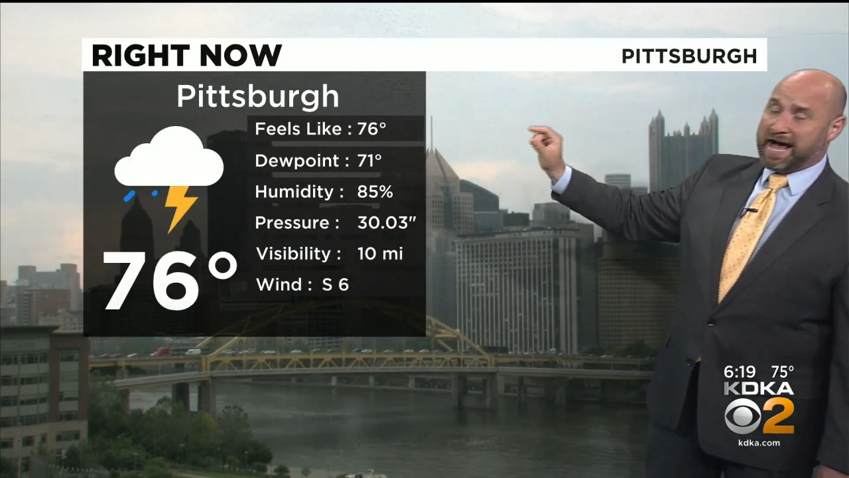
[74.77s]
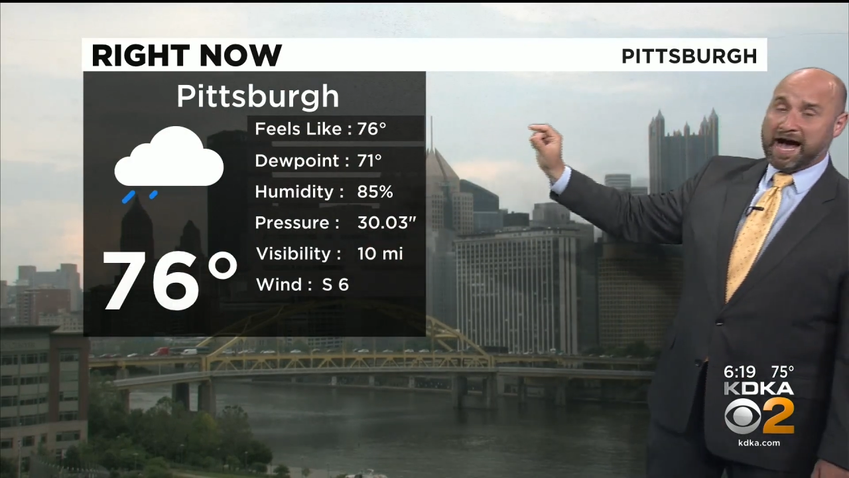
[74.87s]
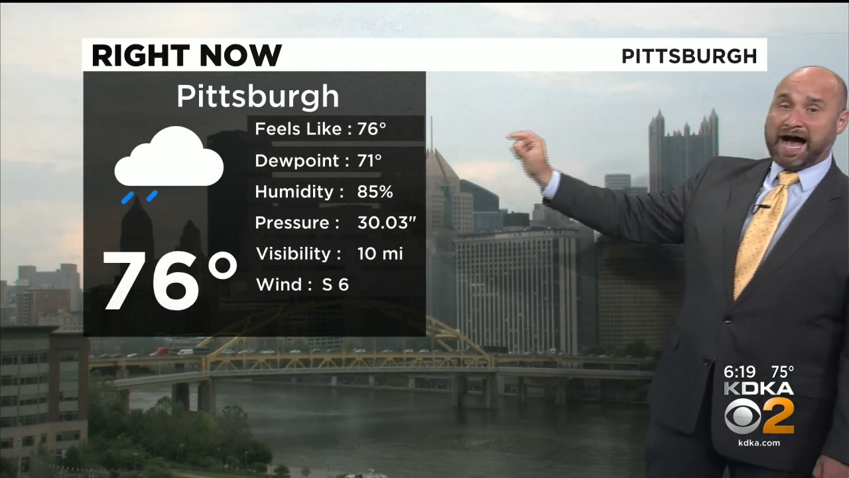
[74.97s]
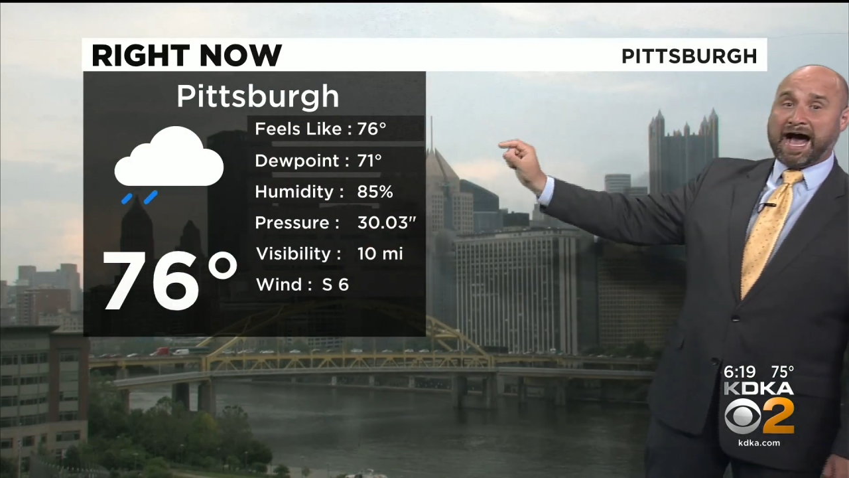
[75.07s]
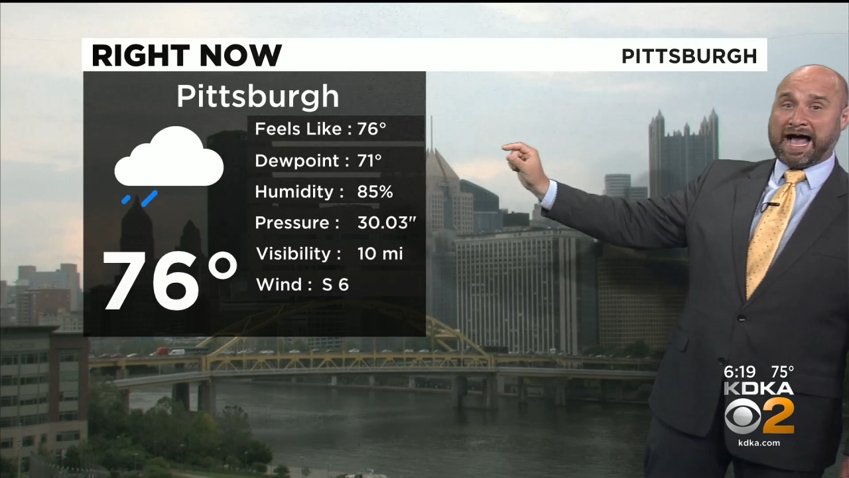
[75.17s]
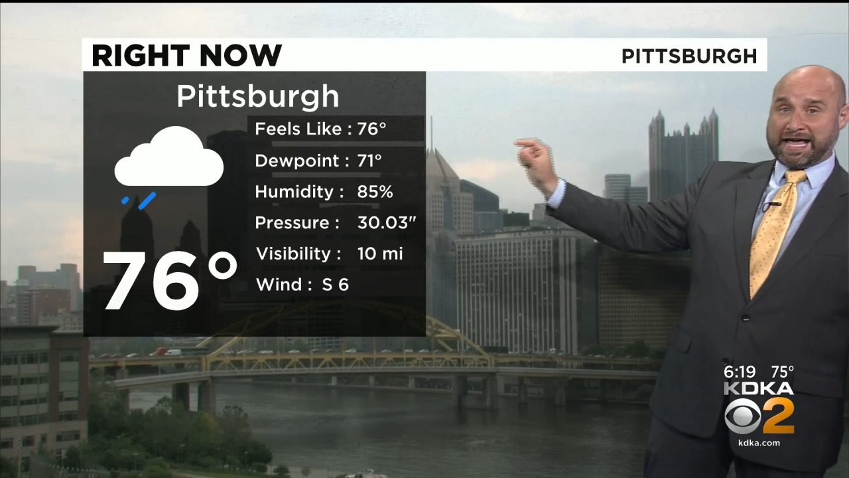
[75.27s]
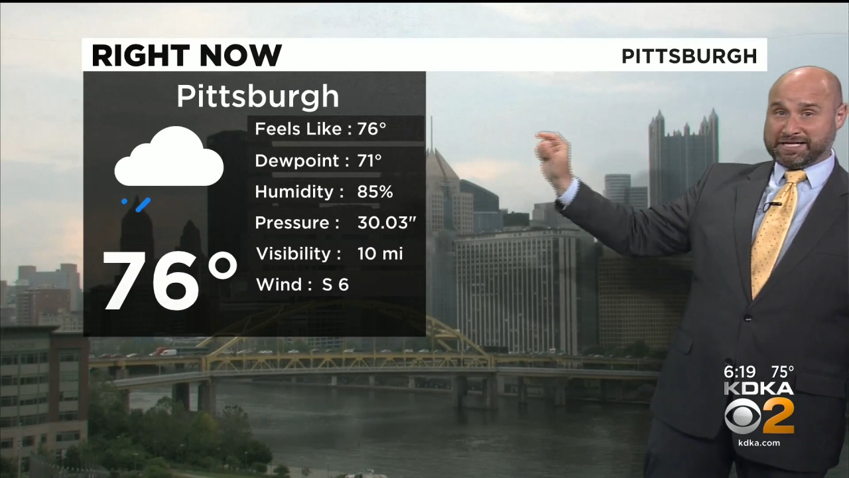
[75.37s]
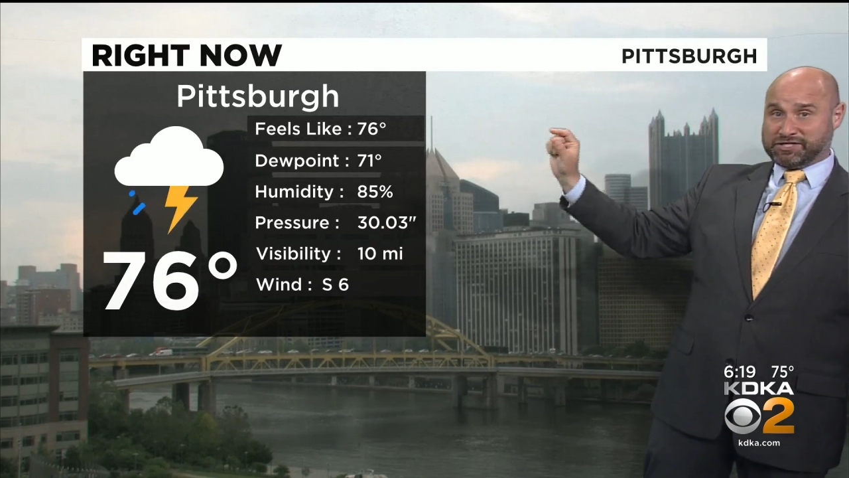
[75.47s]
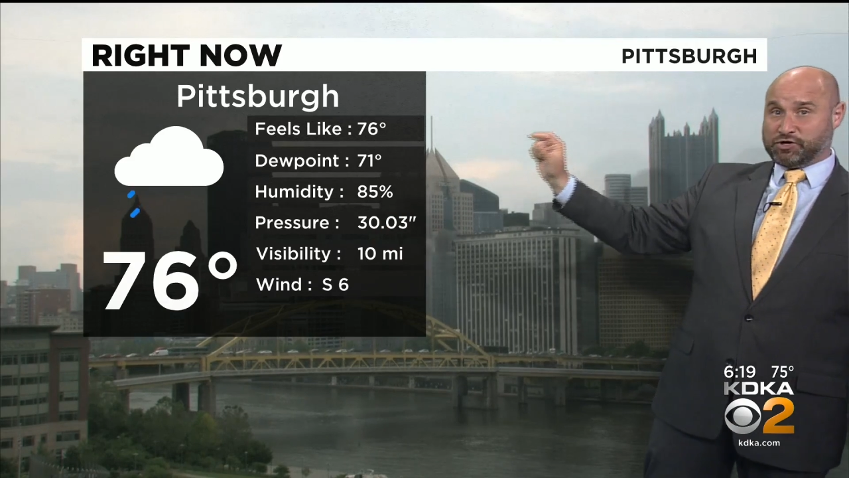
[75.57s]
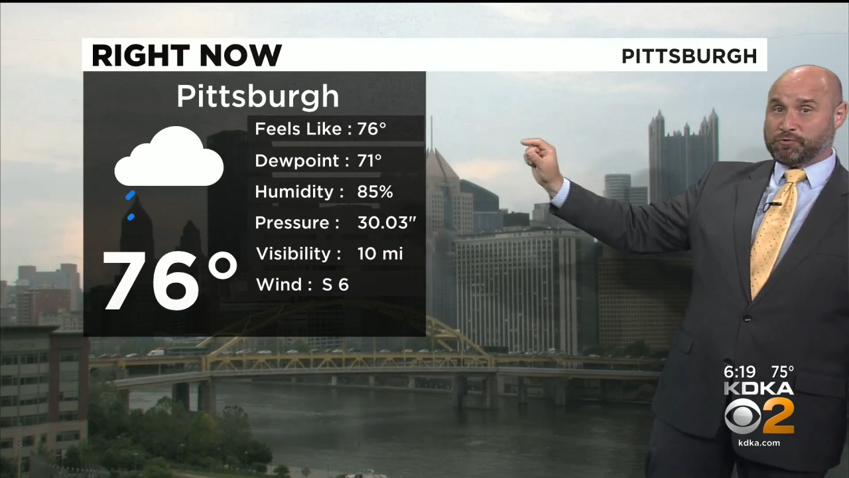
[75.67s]
high
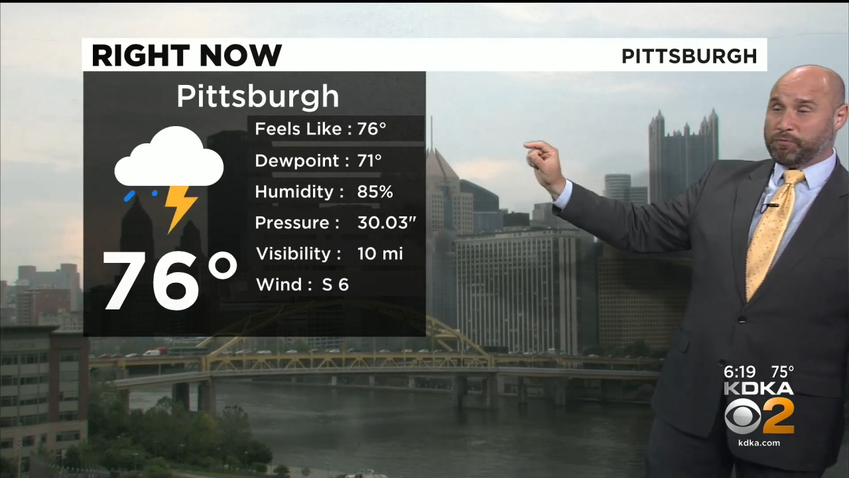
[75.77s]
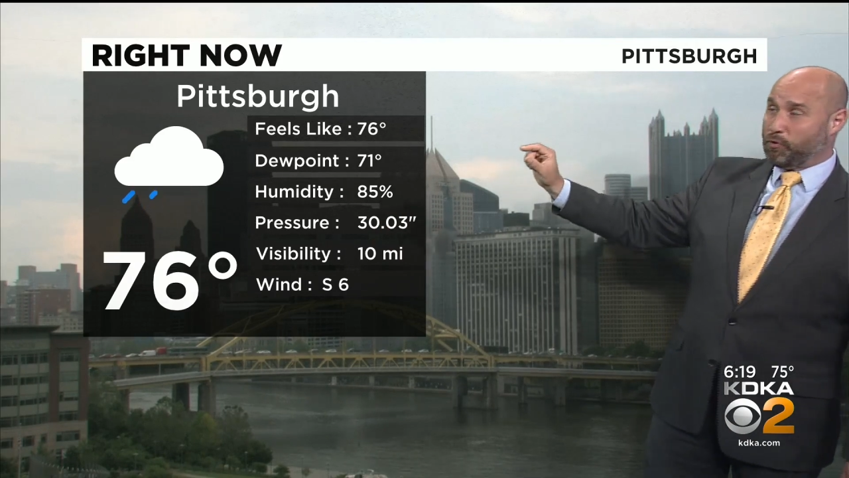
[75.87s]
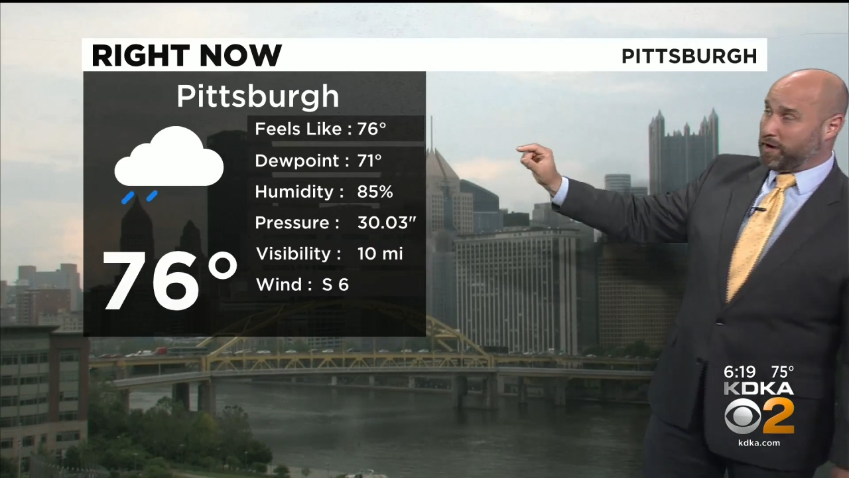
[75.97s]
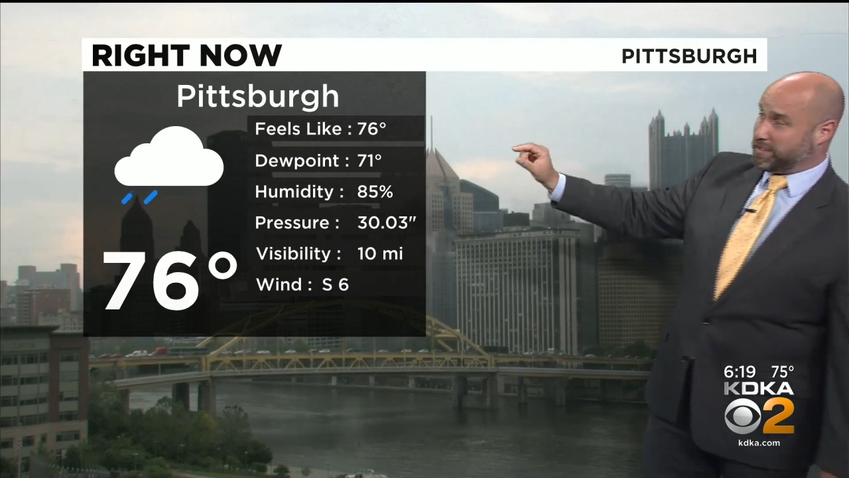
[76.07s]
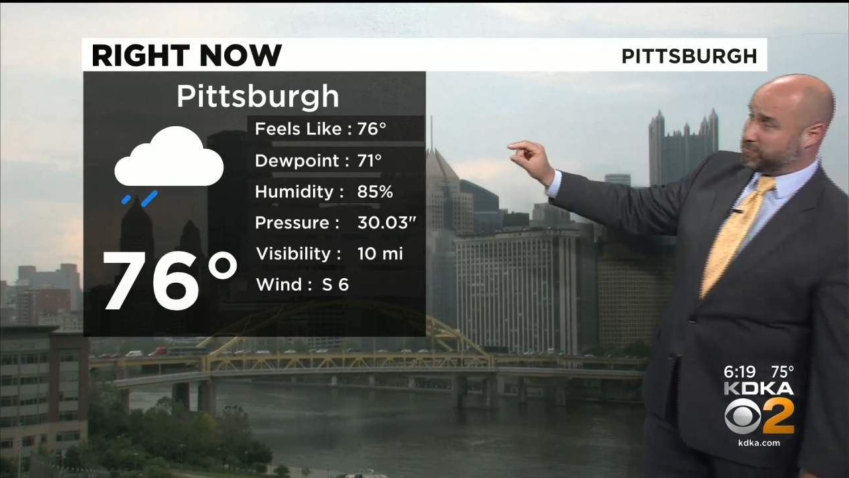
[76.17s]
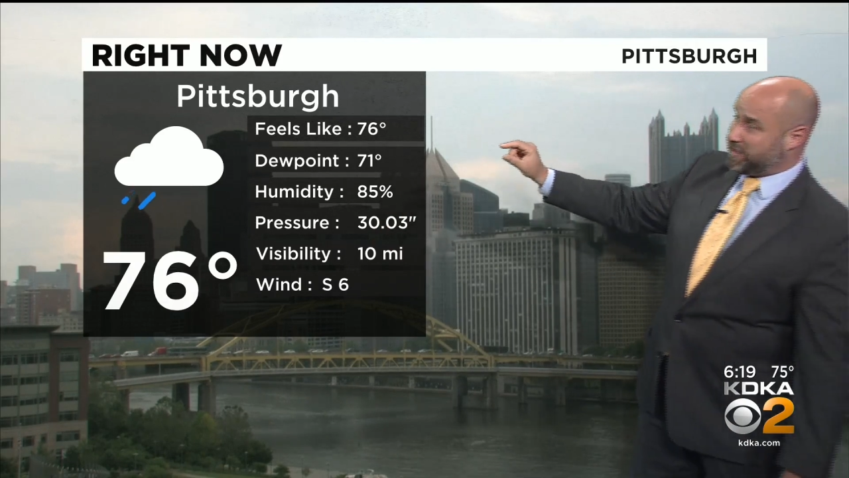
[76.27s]
dew point. We